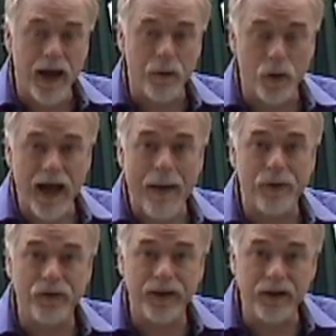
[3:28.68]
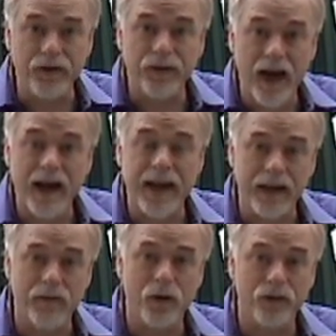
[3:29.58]
And what happens inside
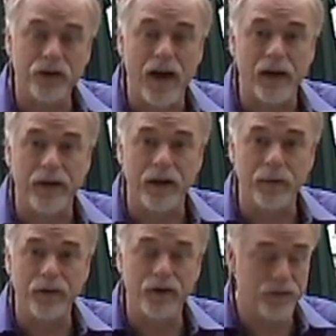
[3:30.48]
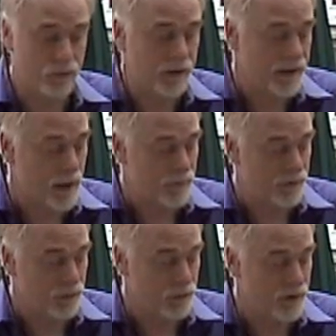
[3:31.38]
any of those child elements is really up
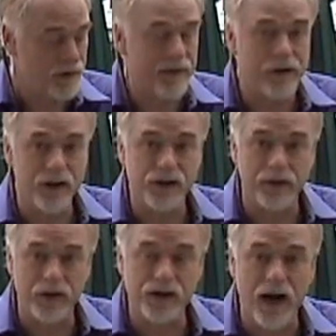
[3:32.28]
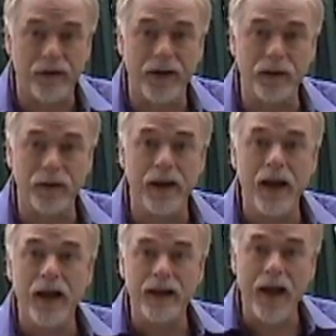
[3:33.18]
to the definition of the child element,
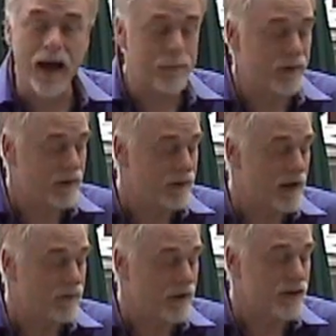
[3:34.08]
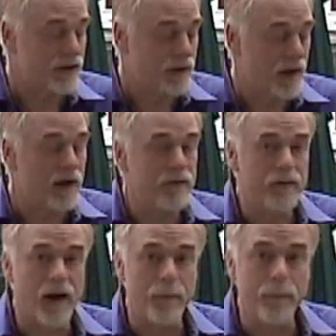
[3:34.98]
not up to the definition
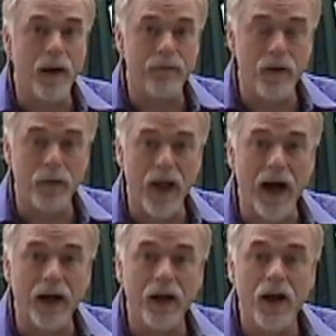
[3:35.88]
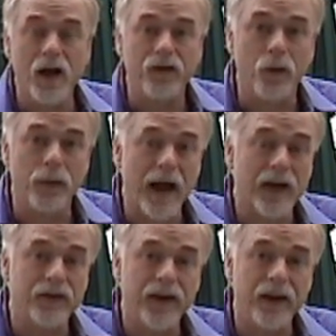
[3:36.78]
of the block. So
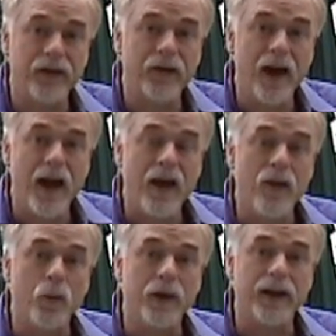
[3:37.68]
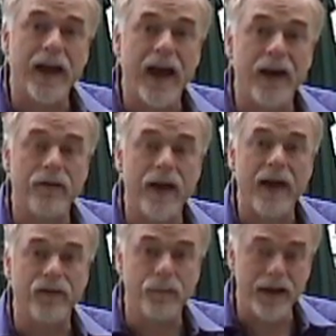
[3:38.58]
block says we can have
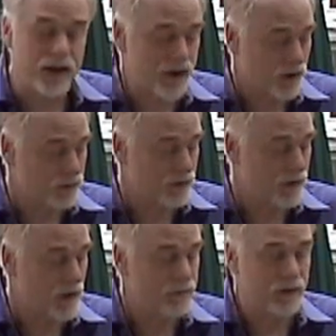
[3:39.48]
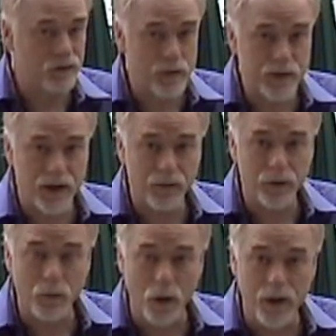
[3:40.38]
as many children of description as
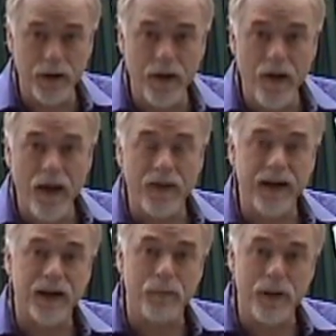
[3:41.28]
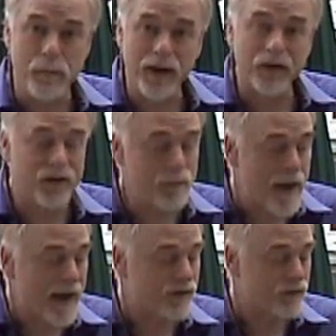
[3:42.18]
we want. They could be mixed and
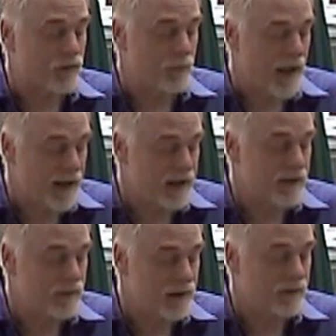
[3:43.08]
matched from any of